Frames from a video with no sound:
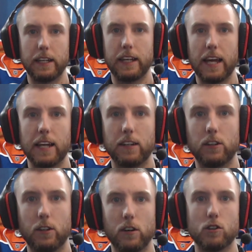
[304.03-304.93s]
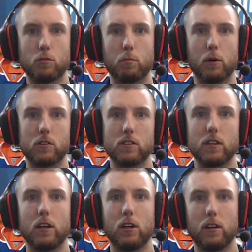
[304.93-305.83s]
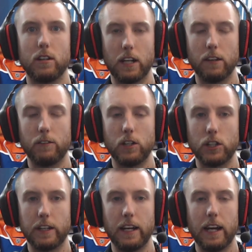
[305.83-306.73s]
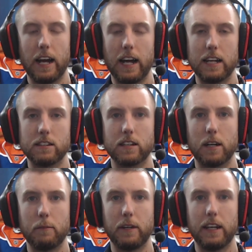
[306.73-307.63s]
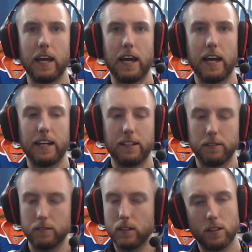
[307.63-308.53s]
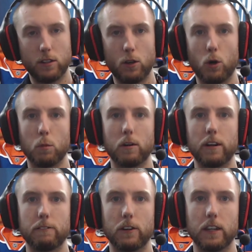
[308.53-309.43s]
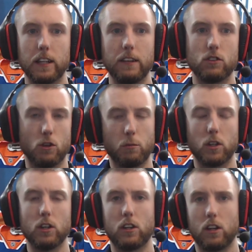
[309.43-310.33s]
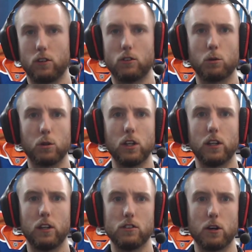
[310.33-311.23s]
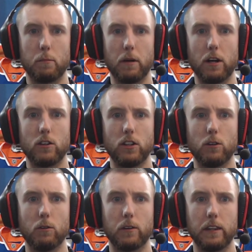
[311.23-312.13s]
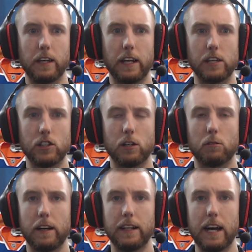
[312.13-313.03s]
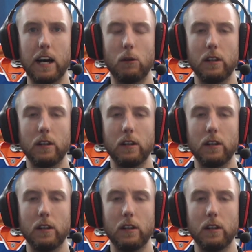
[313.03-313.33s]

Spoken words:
Canada on sports television, has to come in and homer it for the Leafs. Oh my god, they're so good. Is there a better deal in the NHL right now?